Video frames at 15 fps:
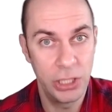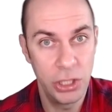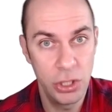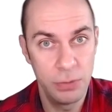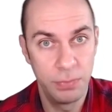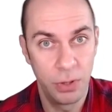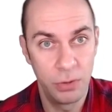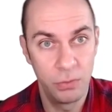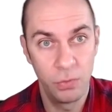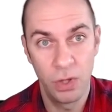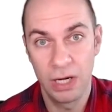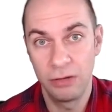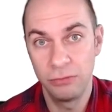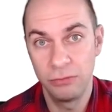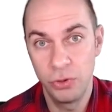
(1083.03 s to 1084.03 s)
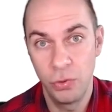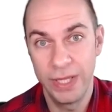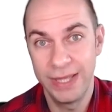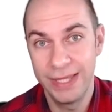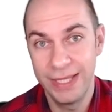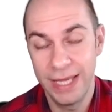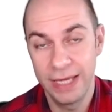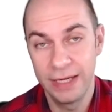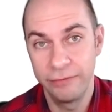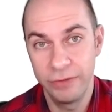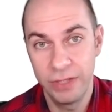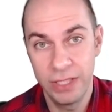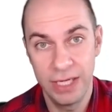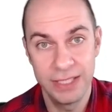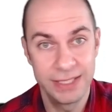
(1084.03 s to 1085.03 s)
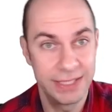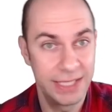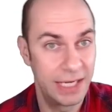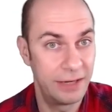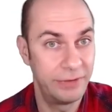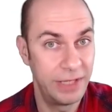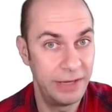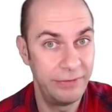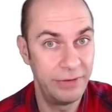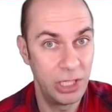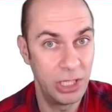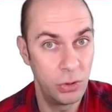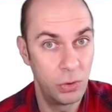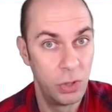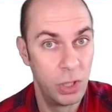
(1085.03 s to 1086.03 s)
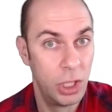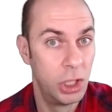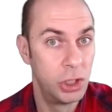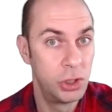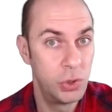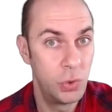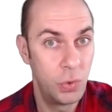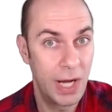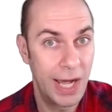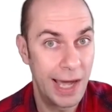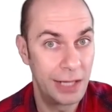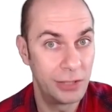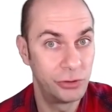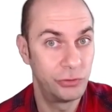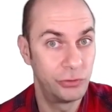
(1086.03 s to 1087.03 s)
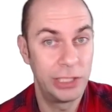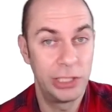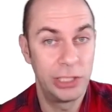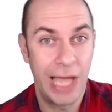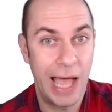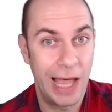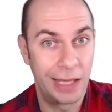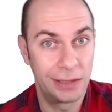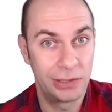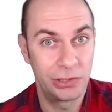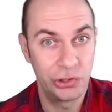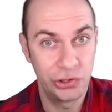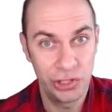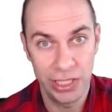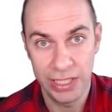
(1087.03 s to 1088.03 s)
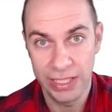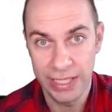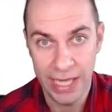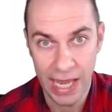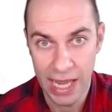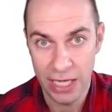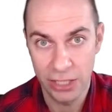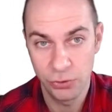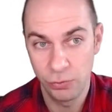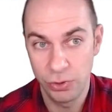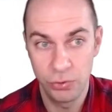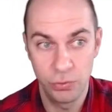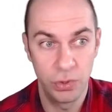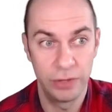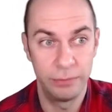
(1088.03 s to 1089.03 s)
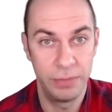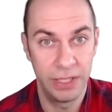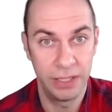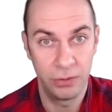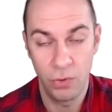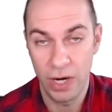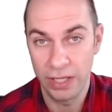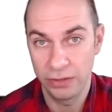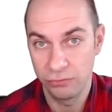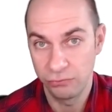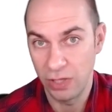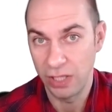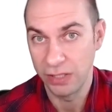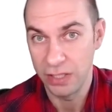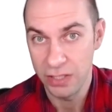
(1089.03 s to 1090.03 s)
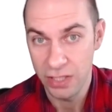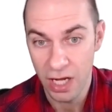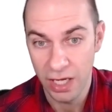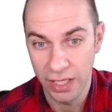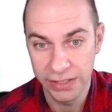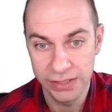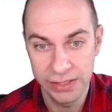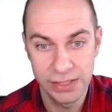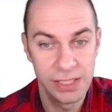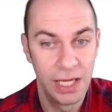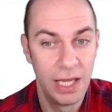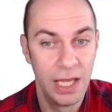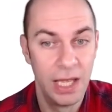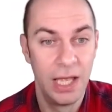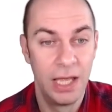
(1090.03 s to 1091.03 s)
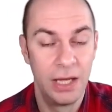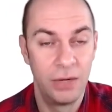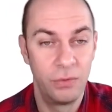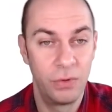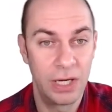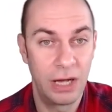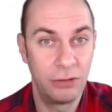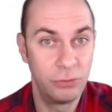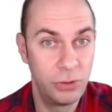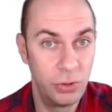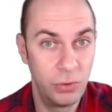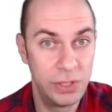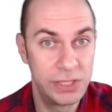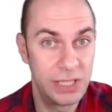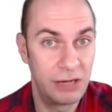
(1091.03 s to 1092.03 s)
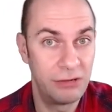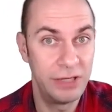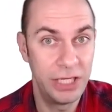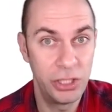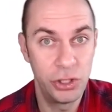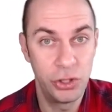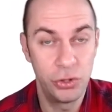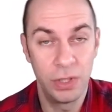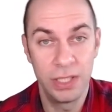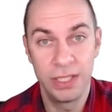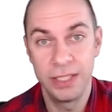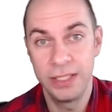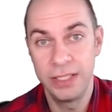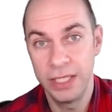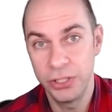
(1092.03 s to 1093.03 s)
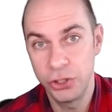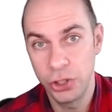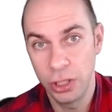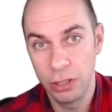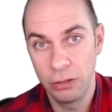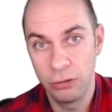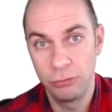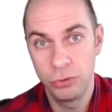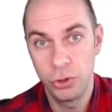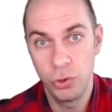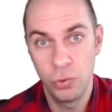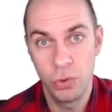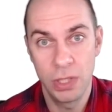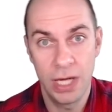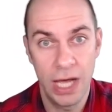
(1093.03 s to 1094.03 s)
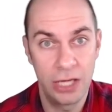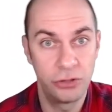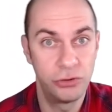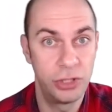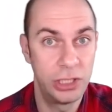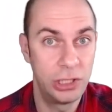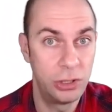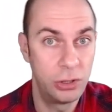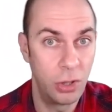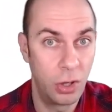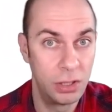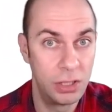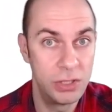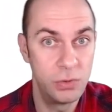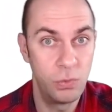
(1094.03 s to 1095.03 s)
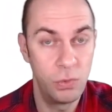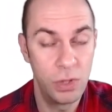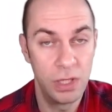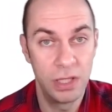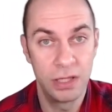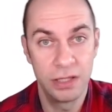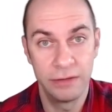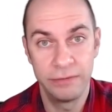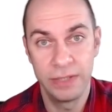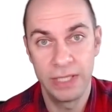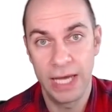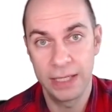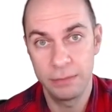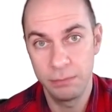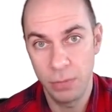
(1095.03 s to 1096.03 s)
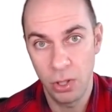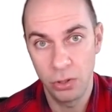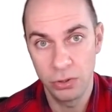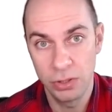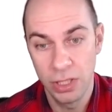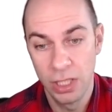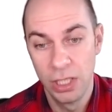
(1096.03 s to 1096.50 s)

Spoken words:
coupon, what I'll do at the end of the year, instead of giving you $200 in cash, which would have been quite rather nice, what I'll do is I'll issue an additional $200 worth of that bond.